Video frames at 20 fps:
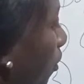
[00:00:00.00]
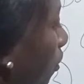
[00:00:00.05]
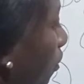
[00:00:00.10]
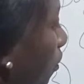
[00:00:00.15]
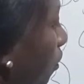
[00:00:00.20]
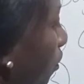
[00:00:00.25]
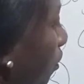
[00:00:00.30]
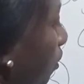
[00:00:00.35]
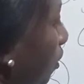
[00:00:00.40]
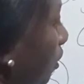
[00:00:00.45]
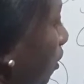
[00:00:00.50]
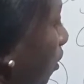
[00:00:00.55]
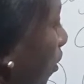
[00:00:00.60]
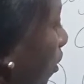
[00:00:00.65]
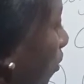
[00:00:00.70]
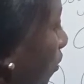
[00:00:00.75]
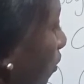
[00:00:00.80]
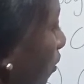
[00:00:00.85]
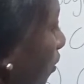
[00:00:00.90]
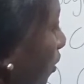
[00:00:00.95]
is
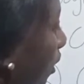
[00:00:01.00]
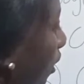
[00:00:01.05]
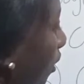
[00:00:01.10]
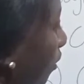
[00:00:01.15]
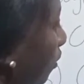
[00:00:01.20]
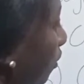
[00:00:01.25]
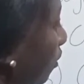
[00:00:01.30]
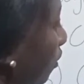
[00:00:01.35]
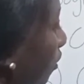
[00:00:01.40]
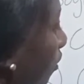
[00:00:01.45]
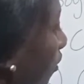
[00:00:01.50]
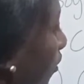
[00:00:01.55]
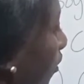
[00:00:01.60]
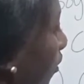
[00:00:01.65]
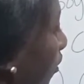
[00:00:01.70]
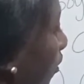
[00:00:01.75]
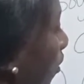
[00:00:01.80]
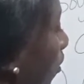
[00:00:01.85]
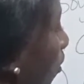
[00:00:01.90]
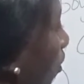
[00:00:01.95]
constant.
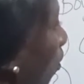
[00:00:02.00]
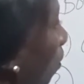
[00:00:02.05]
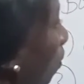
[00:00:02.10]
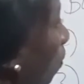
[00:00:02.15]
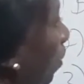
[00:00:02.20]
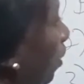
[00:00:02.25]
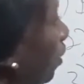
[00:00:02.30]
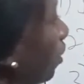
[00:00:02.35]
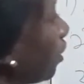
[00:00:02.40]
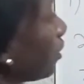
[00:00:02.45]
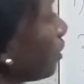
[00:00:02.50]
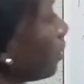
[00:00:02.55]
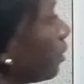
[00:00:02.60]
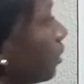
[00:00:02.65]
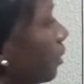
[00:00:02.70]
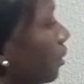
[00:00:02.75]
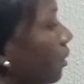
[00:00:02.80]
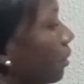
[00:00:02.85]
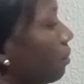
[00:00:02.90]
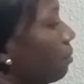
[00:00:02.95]
What does
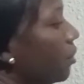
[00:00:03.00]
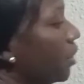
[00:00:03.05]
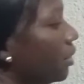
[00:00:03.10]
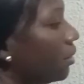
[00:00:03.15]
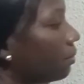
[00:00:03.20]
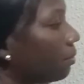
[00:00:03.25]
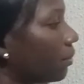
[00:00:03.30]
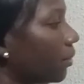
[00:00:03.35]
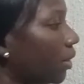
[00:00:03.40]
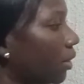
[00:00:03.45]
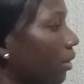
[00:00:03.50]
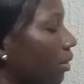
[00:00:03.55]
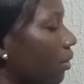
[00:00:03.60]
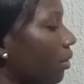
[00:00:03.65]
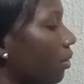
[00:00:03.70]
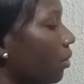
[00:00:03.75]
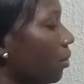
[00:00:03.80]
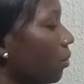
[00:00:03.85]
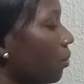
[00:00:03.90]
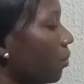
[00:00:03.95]
this mean?
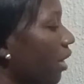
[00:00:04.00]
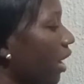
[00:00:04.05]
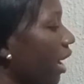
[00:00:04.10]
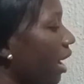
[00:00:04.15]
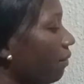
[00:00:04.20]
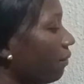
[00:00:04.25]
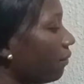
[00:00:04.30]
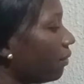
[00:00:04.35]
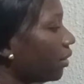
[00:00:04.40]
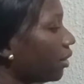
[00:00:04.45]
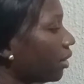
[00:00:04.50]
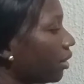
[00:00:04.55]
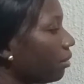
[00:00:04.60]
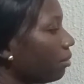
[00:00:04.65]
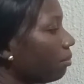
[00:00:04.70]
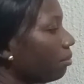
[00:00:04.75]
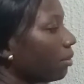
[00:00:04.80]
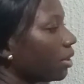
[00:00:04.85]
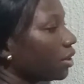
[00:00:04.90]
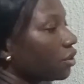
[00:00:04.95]
We have
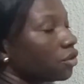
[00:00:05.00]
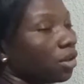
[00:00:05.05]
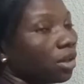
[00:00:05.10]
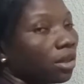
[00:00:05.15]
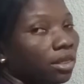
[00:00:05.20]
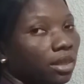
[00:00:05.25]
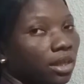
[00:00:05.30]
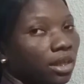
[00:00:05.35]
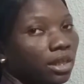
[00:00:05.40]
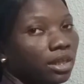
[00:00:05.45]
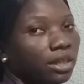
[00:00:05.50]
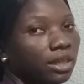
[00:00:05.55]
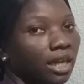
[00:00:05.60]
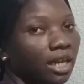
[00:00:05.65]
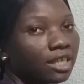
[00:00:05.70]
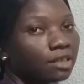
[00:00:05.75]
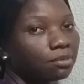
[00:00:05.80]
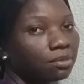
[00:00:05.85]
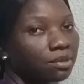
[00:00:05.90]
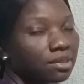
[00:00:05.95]
three major things
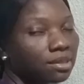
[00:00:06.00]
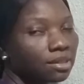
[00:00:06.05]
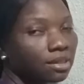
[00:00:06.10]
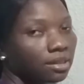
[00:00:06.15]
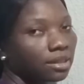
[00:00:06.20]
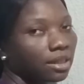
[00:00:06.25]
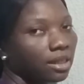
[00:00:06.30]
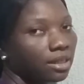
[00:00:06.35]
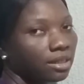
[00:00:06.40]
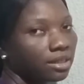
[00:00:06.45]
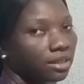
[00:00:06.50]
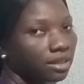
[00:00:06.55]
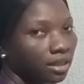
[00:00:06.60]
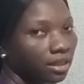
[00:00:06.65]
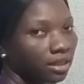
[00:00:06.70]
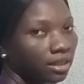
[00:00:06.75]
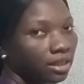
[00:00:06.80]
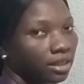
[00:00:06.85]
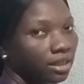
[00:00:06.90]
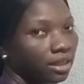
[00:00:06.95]
that has been stated
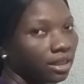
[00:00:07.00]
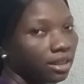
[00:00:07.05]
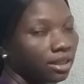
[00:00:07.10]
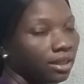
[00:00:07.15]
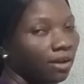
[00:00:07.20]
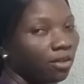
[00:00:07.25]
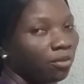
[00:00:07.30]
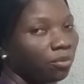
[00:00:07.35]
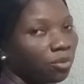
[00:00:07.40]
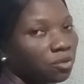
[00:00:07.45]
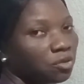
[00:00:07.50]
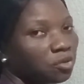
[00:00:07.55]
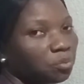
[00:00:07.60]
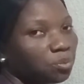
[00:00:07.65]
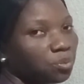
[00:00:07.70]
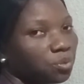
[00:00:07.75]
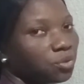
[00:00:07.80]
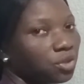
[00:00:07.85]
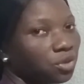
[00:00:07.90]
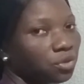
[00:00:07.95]
here that we
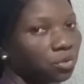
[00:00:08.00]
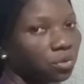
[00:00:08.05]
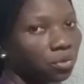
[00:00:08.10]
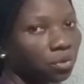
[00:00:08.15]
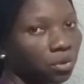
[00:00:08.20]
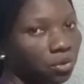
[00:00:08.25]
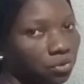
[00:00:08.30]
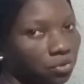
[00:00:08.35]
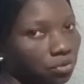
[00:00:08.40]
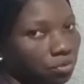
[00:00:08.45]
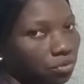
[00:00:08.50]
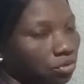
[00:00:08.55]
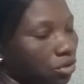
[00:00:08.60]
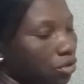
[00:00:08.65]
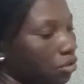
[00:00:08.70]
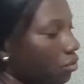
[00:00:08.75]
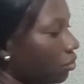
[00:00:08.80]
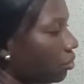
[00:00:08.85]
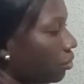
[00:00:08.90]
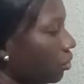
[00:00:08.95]
must put into
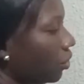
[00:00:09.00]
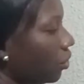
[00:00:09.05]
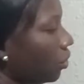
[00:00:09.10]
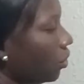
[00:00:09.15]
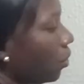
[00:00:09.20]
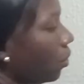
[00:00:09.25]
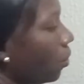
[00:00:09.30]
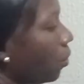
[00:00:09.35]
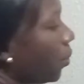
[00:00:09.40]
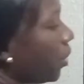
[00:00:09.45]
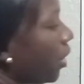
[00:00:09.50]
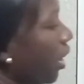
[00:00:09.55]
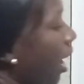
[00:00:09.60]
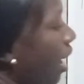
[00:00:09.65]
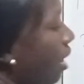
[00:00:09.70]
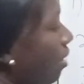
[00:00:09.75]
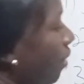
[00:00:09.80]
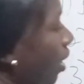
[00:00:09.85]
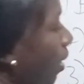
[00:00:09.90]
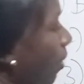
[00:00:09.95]
consideration. We
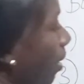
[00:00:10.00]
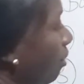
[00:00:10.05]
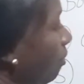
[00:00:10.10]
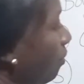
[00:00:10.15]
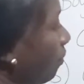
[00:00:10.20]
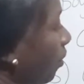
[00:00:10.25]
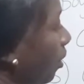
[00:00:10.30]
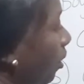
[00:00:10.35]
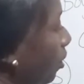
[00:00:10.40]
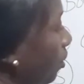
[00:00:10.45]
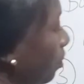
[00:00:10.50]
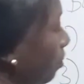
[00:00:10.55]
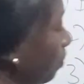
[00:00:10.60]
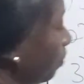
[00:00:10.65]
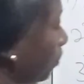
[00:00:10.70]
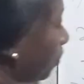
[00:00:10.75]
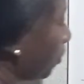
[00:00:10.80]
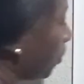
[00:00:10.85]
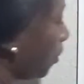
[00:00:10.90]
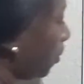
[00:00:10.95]
have our
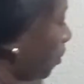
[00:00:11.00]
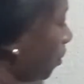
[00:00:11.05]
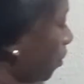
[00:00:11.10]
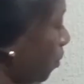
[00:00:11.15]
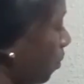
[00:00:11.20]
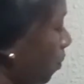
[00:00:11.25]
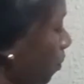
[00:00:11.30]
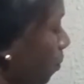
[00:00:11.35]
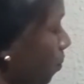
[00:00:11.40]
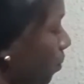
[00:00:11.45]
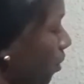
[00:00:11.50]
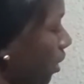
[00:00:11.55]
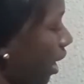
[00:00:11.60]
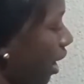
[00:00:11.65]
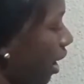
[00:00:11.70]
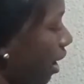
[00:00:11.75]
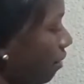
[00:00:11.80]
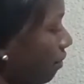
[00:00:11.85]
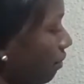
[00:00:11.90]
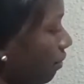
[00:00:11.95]
volume, we
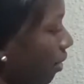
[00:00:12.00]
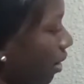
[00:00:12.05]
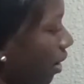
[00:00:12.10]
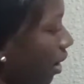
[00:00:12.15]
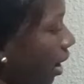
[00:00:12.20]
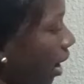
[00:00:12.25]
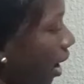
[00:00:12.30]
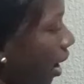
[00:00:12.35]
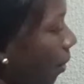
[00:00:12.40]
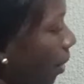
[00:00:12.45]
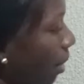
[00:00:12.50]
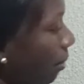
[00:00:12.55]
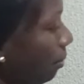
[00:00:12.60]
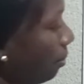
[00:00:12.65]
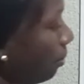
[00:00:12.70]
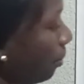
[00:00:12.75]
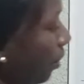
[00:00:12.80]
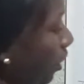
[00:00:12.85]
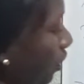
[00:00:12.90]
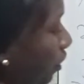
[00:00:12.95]
have our
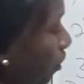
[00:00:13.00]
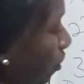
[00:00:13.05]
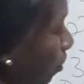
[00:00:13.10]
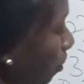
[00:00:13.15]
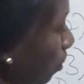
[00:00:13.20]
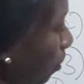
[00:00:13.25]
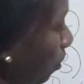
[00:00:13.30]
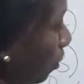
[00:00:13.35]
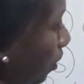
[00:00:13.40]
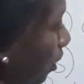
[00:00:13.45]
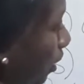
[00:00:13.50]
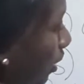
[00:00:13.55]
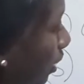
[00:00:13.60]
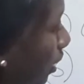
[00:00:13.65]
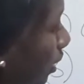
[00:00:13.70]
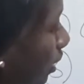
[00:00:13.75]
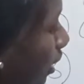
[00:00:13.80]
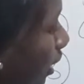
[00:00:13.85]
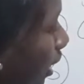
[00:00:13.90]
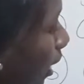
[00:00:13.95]
pressure,
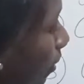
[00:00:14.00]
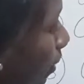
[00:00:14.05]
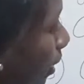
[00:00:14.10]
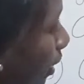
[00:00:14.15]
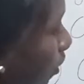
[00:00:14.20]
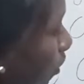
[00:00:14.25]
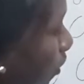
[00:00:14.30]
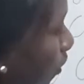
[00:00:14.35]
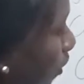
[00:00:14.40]
and our